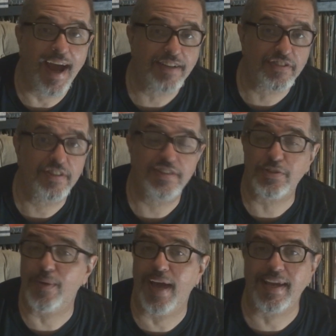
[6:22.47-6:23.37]
Actually,
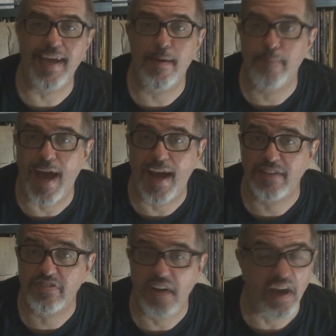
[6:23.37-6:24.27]
this one I can't
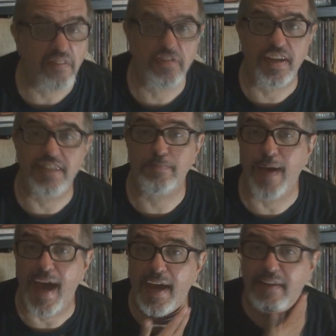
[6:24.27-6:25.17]
bash. I don't think it's
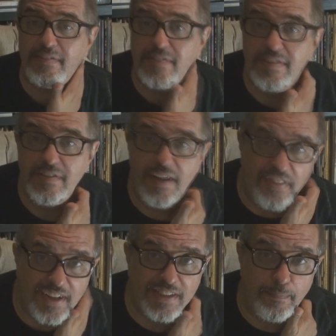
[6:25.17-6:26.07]
bad. I
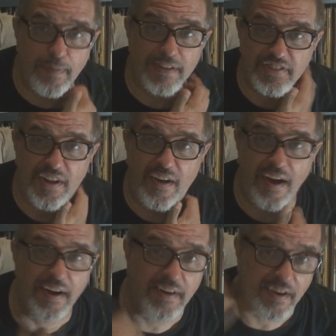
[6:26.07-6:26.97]
think it's the best song
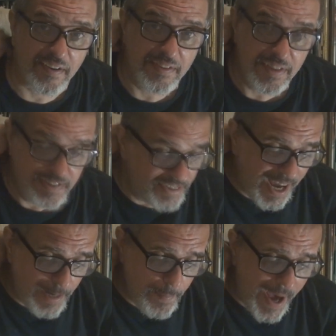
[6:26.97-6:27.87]
on here. It's
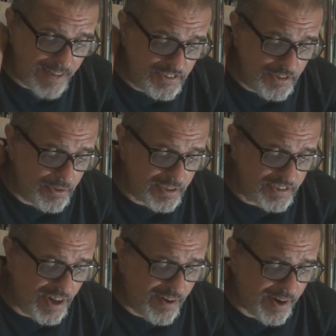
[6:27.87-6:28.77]
not a bad tune.
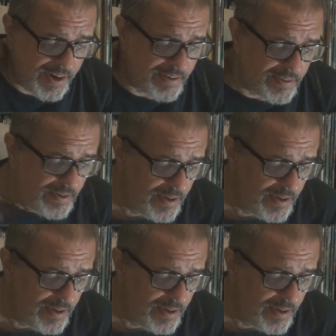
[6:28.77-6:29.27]
It's all right.